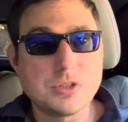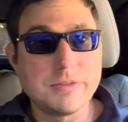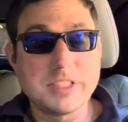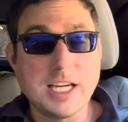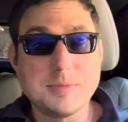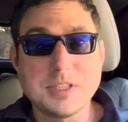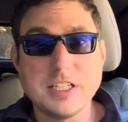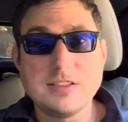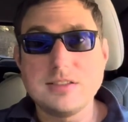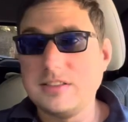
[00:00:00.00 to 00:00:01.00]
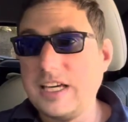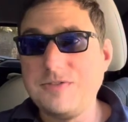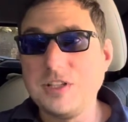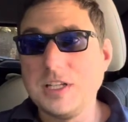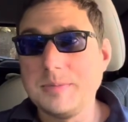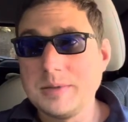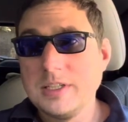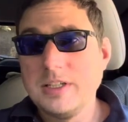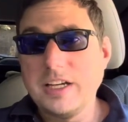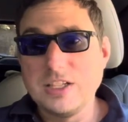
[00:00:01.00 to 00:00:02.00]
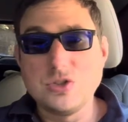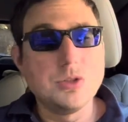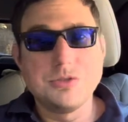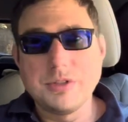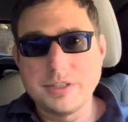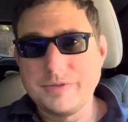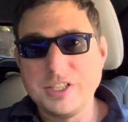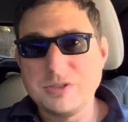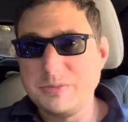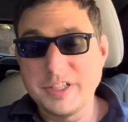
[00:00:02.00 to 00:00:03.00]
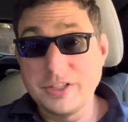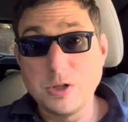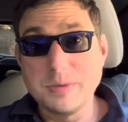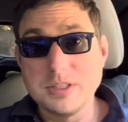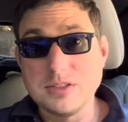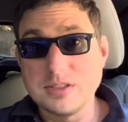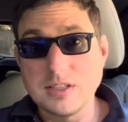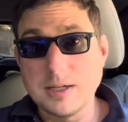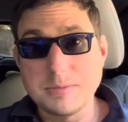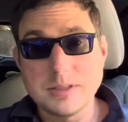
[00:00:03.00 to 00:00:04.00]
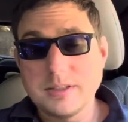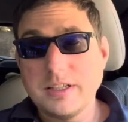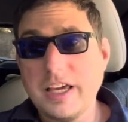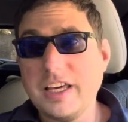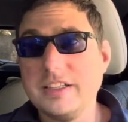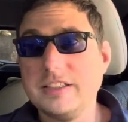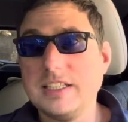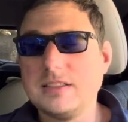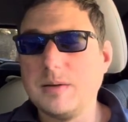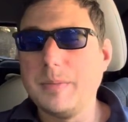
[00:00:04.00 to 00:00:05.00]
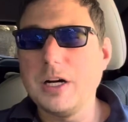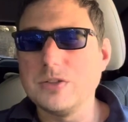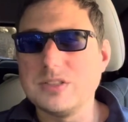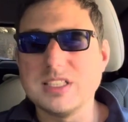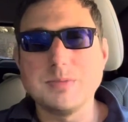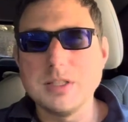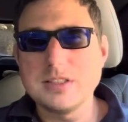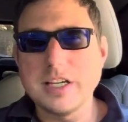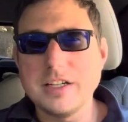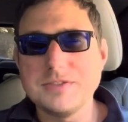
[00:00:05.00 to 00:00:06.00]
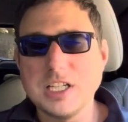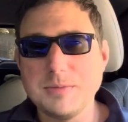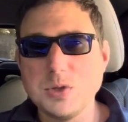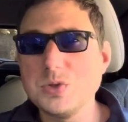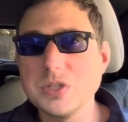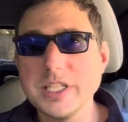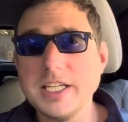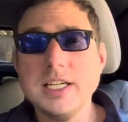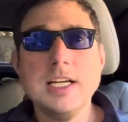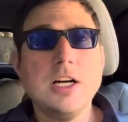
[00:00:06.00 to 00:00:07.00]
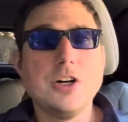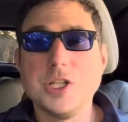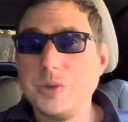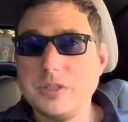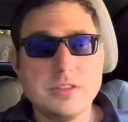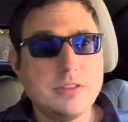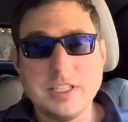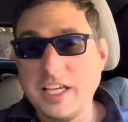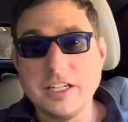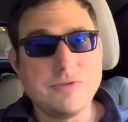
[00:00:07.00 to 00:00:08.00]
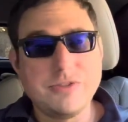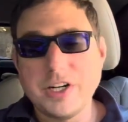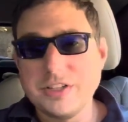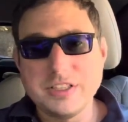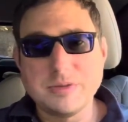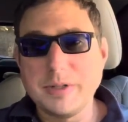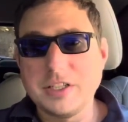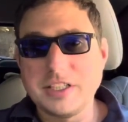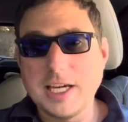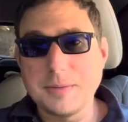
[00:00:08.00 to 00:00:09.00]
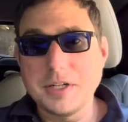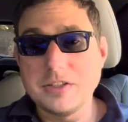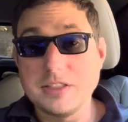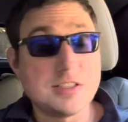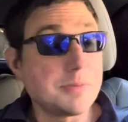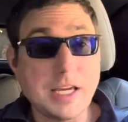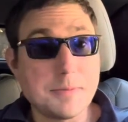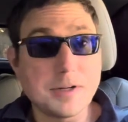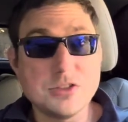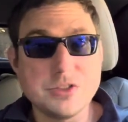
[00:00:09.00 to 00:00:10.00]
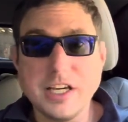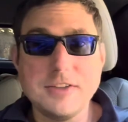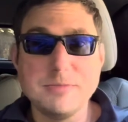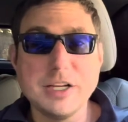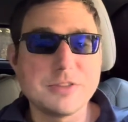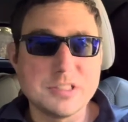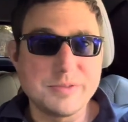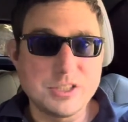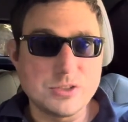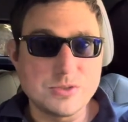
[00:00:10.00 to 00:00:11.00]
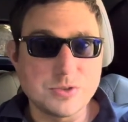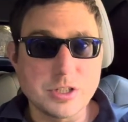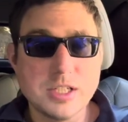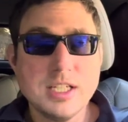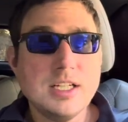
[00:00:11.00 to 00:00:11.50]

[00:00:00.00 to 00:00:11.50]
Service campsites, they fill up as soon as the reservation period opens up. And that's about 6 months ahead of time usually, although again it varies depending on the campground, and some campgrounds you can't even make reservations for.